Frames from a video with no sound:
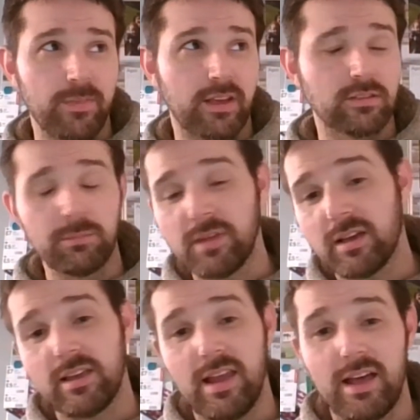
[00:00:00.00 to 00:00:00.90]
except
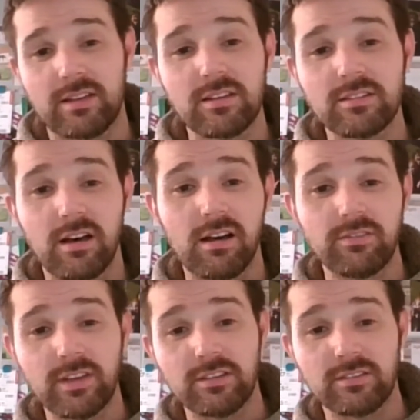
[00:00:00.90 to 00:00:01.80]
I can access
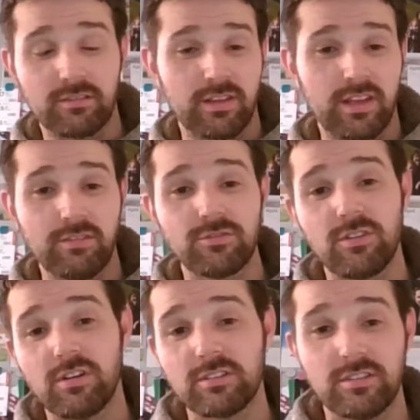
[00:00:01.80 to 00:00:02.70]
IVs and give
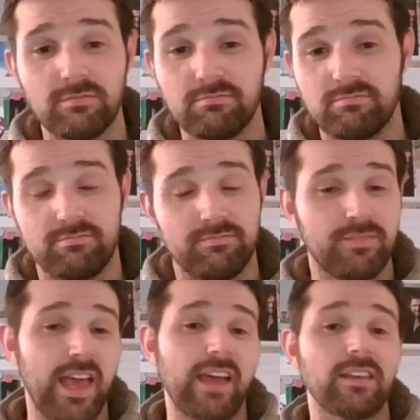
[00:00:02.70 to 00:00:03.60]
drugs and
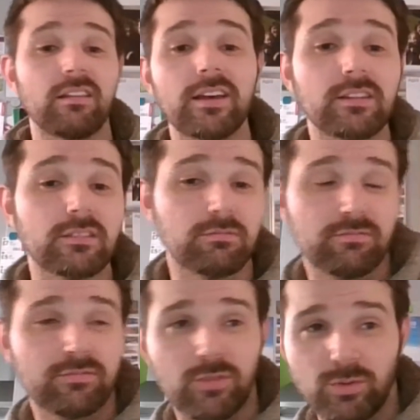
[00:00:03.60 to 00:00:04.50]
cannulate
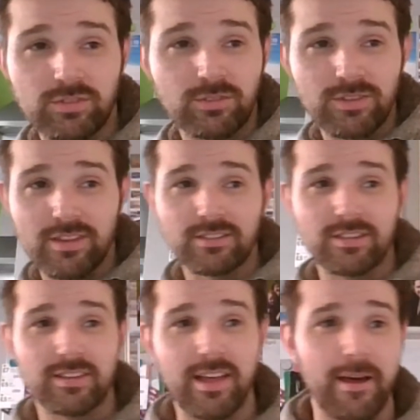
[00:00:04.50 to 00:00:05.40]
and all sorts of things
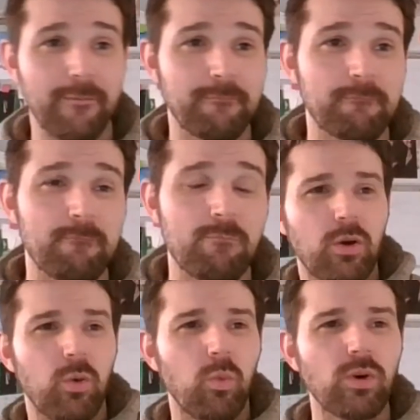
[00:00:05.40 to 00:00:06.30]
like that.
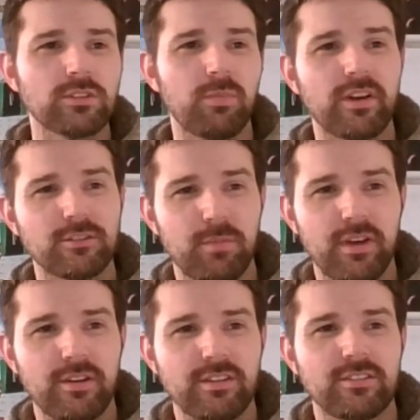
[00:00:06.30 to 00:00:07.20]
What's my
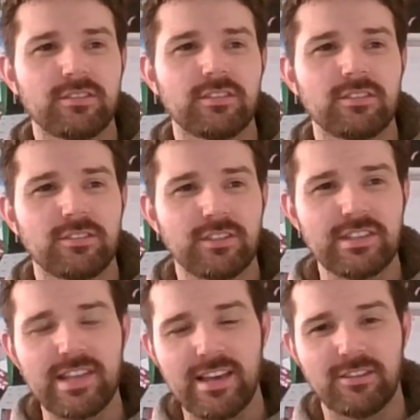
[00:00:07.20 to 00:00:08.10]
experience to
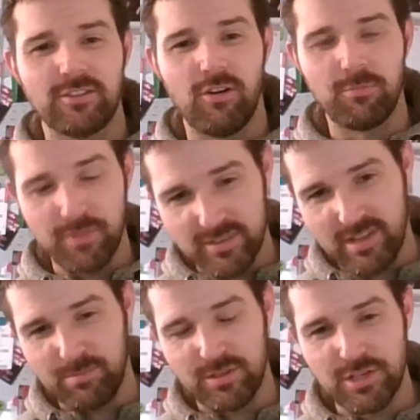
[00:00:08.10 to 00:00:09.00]
date of
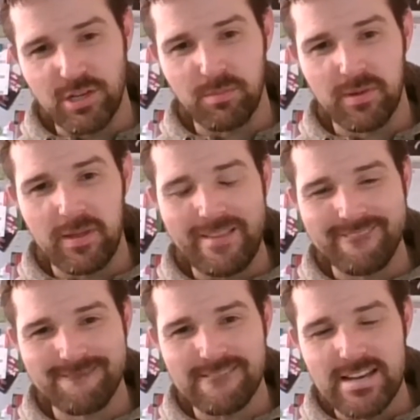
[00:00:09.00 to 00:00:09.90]
preceptorship?
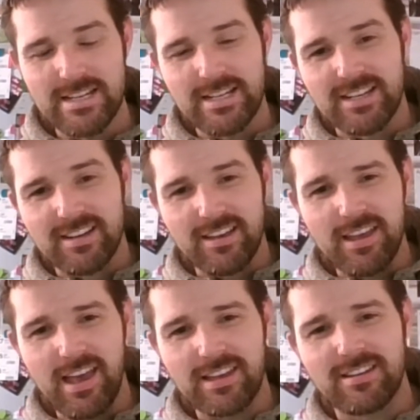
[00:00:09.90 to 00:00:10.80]

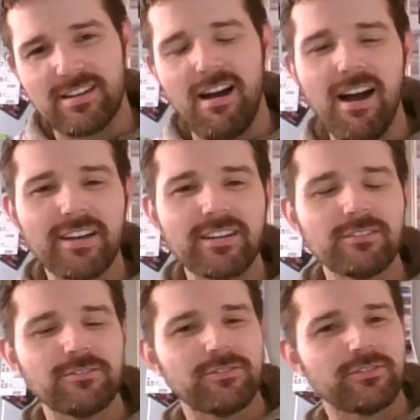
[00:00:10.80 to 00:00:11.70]
It kind
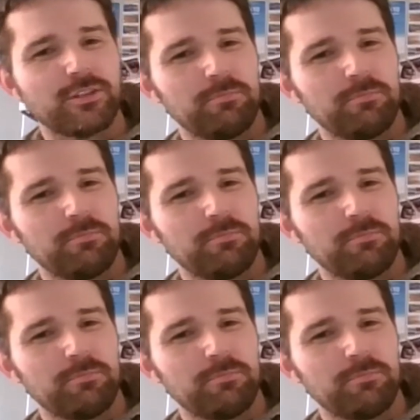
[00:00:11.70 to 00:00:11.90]
of